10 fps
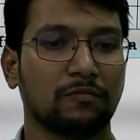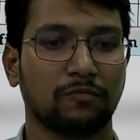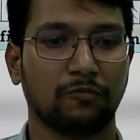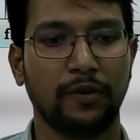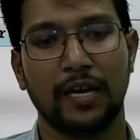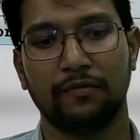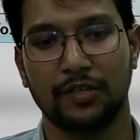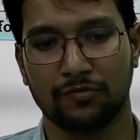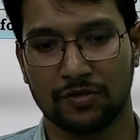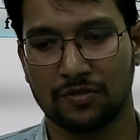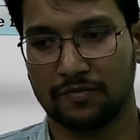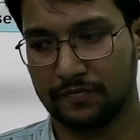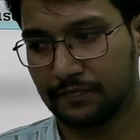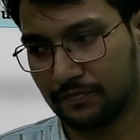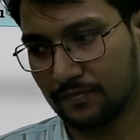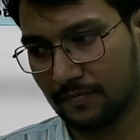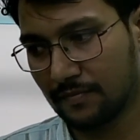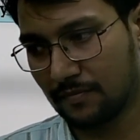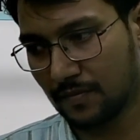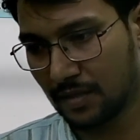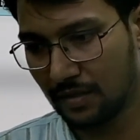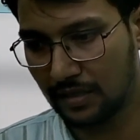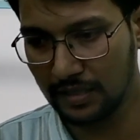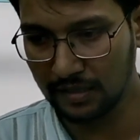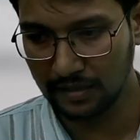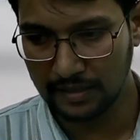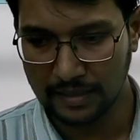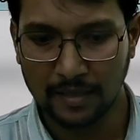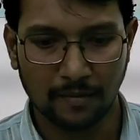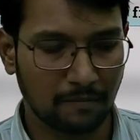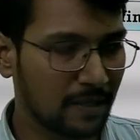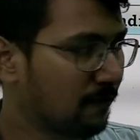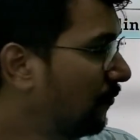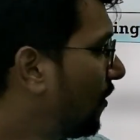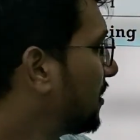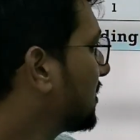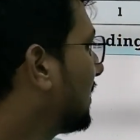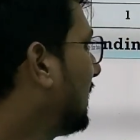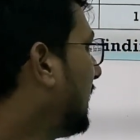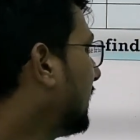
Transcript: we have used. Clear? But first, let